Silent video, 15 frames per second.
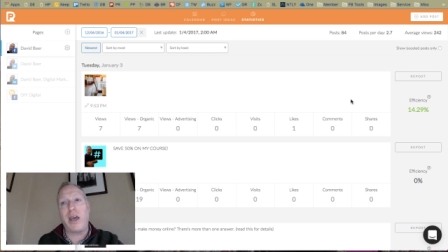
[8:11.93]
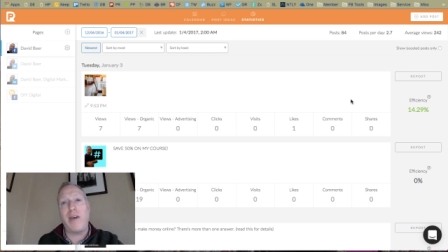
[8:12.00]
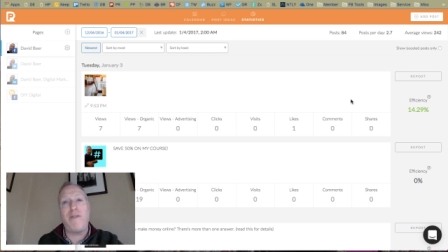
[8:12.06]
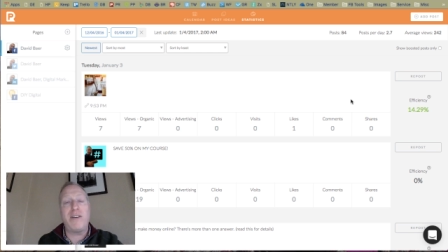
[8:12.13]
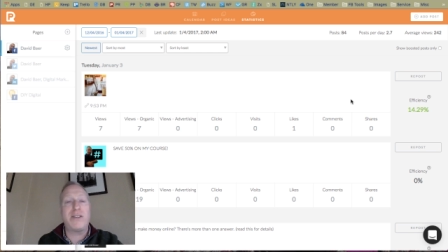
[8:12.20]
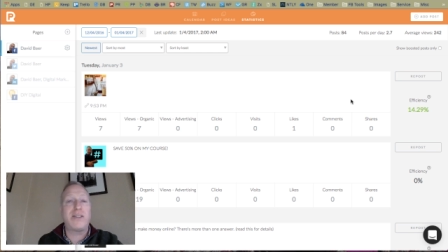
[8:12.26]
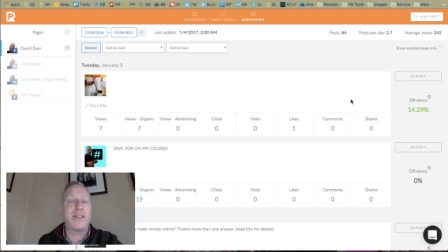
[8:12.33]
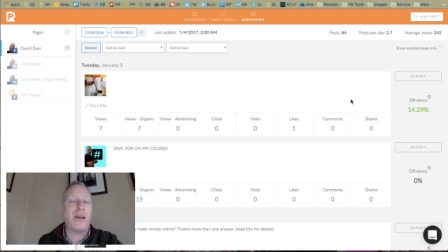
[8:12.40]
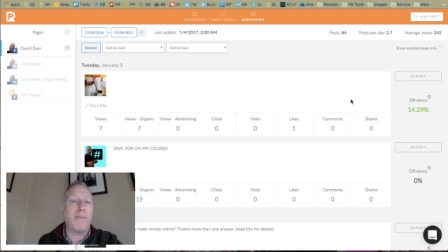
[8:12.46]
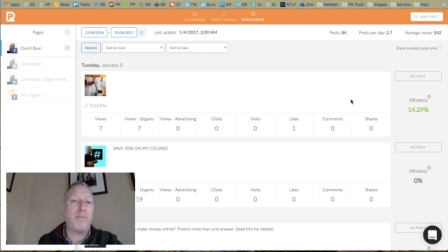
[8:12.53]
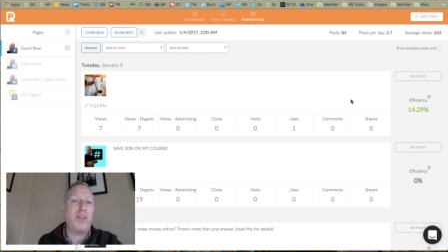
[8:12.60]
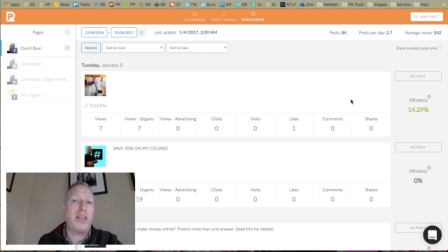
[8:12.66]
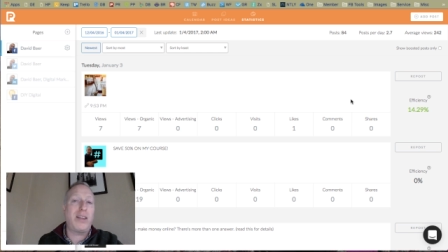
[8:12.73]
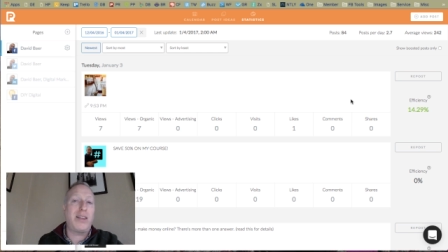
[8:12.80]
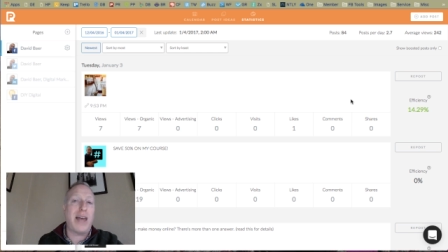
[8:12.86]
If it's
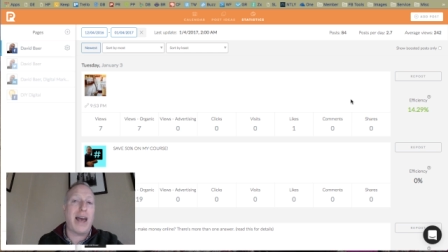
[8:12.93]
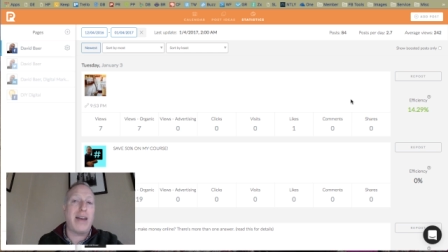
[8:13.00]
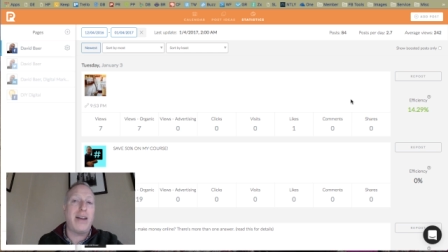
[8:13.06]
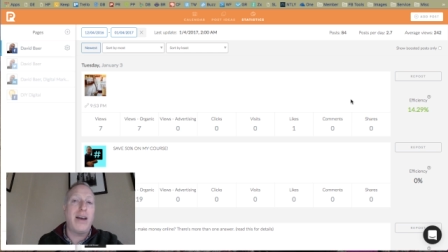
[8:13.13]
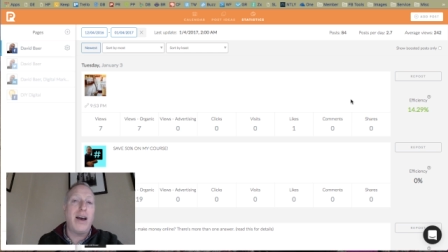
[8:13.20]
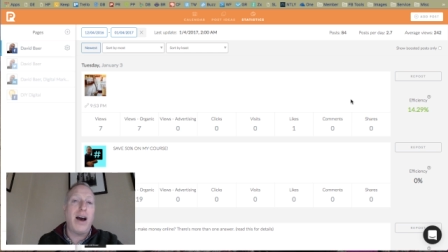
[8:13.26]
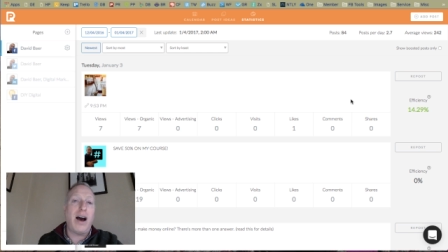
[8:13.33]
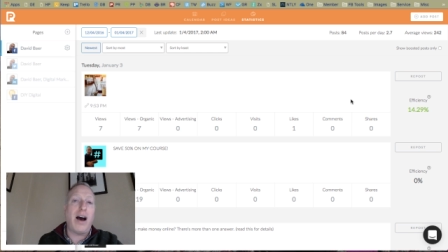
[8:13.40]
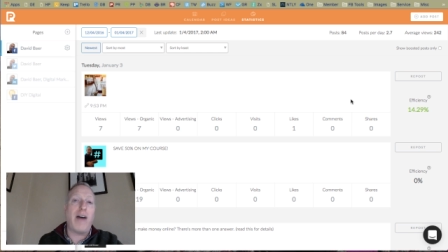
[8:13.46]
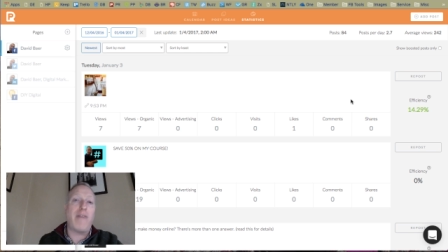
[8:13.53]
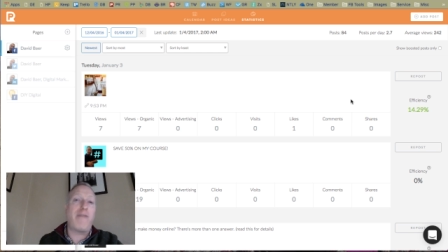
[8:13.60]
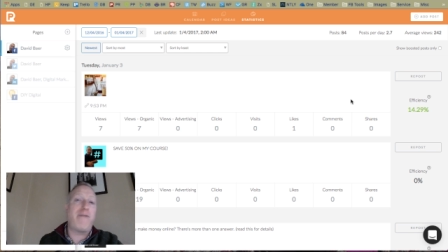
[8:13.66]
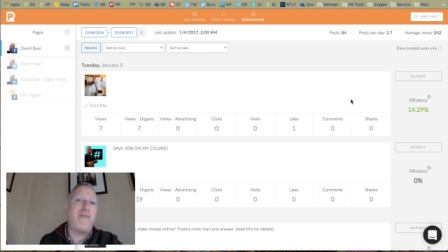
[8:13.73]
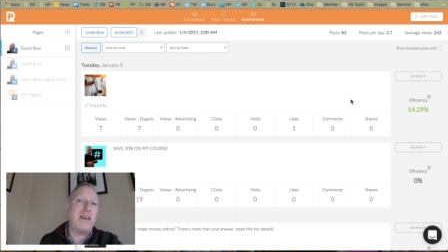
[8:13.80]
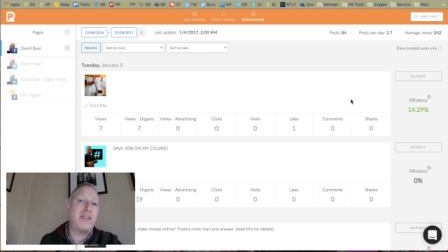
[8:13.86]
something that uh,
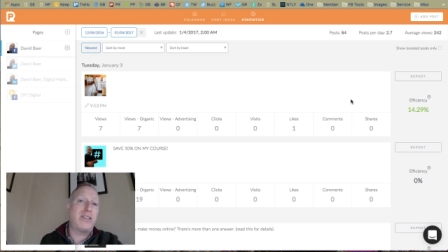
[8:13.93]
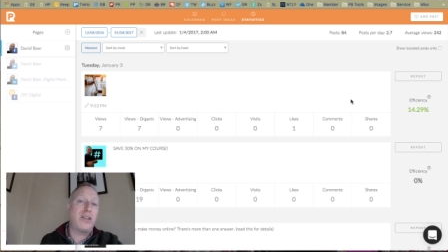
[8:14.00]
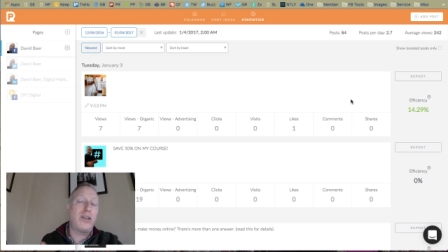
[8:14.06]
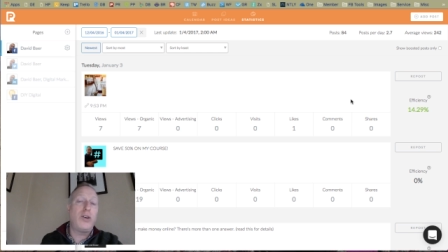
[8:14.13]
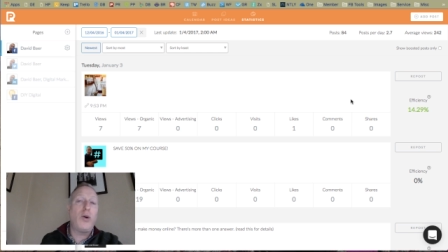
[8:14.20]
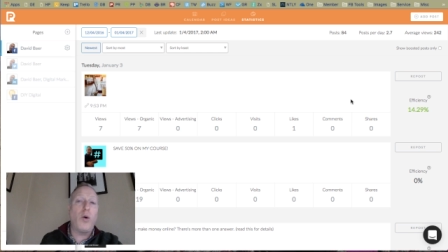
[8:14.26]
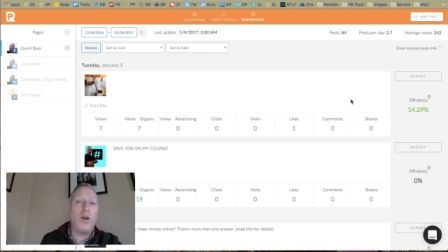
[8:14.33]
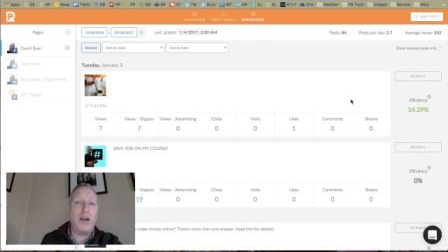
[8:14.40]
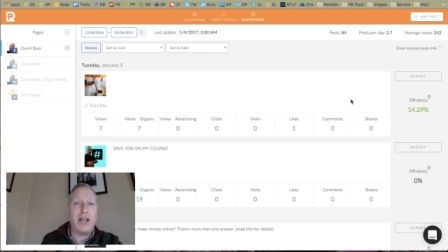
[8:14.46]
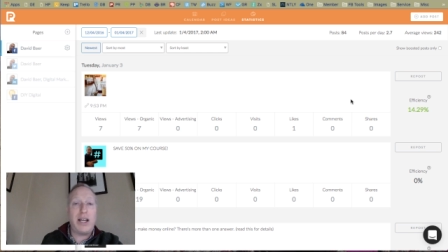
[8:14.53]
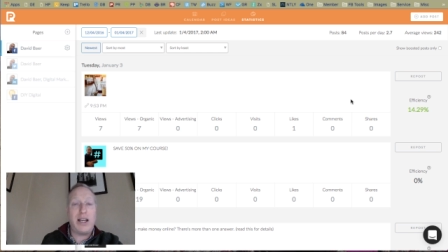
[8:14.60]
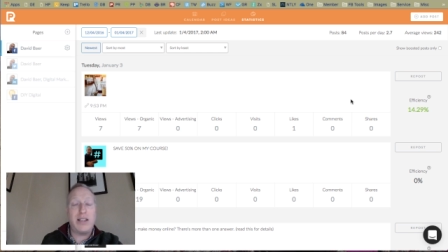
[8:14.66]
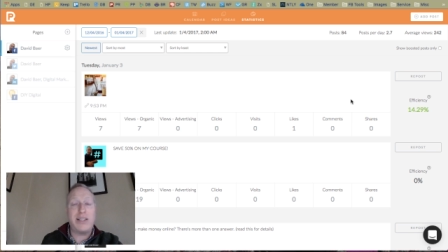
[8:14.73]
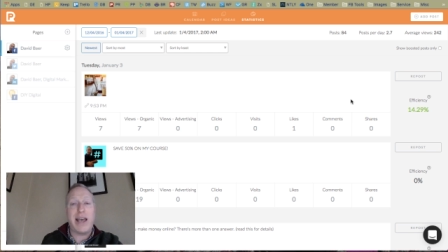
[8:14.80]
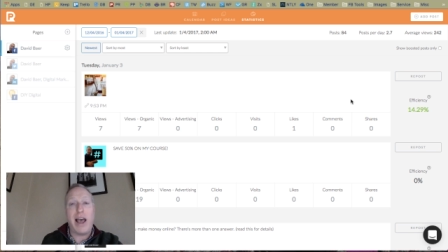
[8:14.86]
fits your
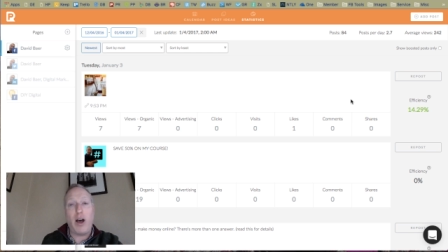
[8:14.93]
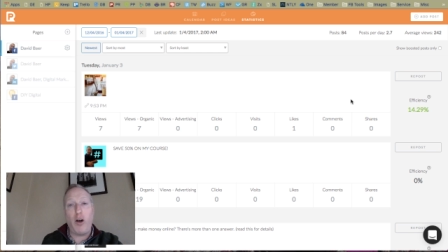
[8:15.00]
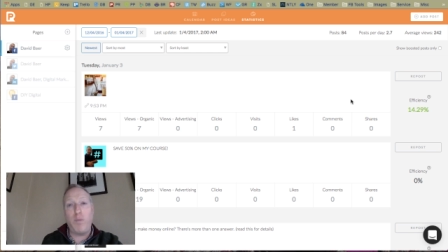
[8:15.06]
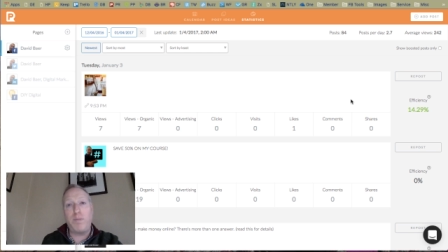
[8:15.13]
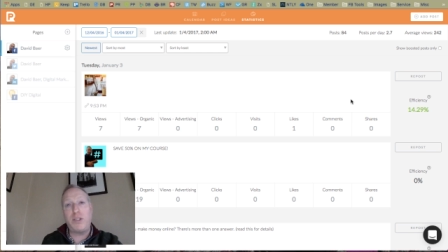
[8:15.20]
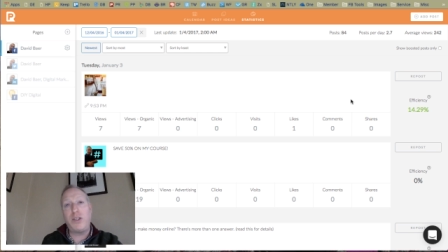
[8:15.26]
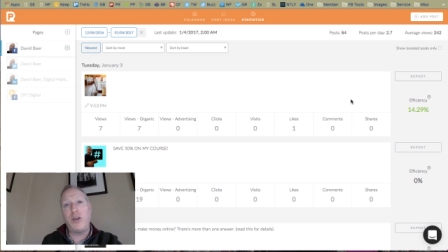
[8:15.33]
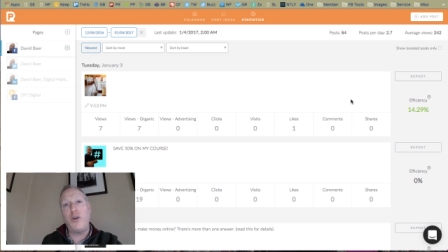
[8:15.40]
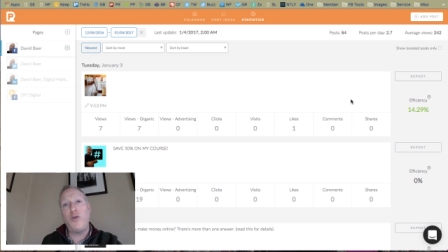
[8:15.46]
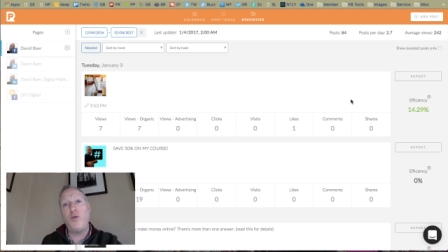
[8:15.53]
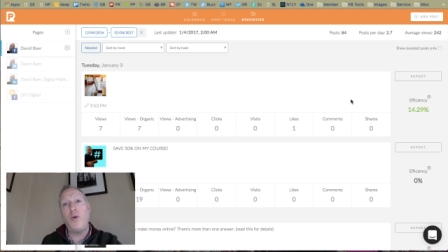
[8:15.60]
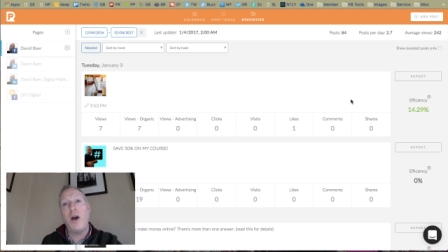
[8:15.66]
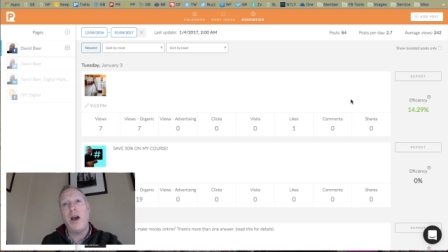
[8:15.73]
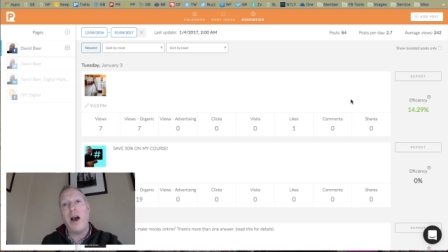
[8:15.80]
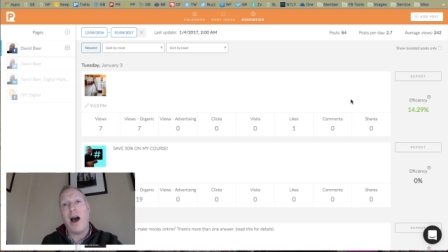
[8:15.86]
needs, helps
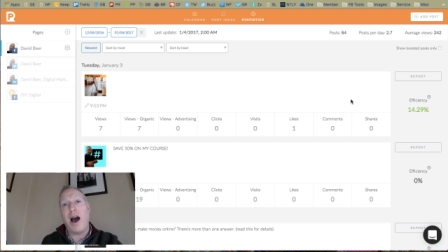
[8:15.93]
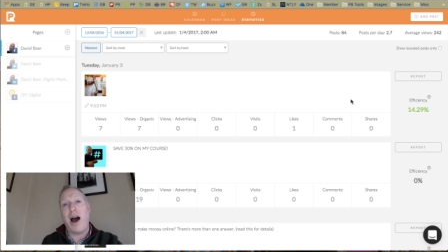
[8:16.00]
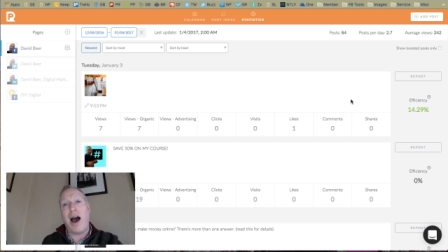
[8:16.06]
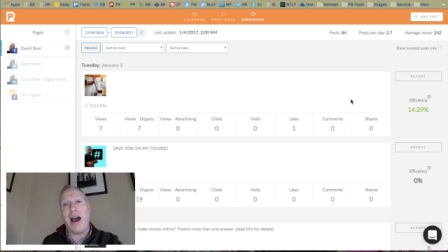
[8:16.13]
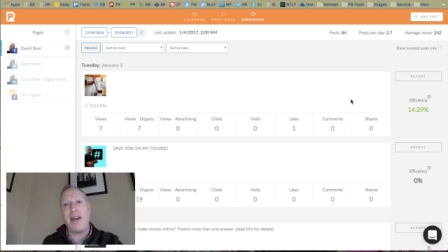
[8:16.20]
you uh,